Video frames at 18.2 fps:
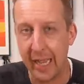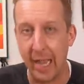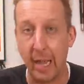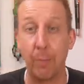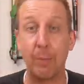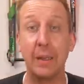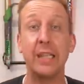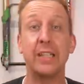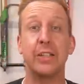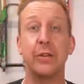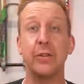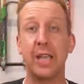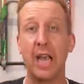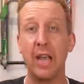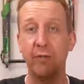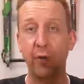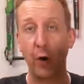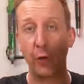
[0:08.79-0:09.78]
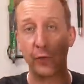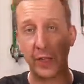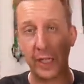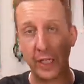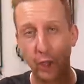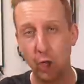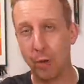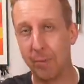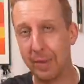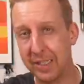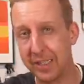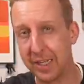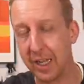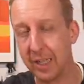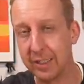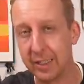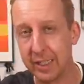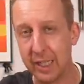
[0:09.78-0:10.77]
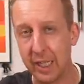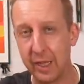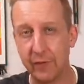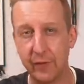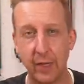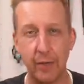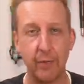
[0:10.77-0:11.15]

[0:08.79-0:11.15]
Uh, please do get involved in the comments underneath,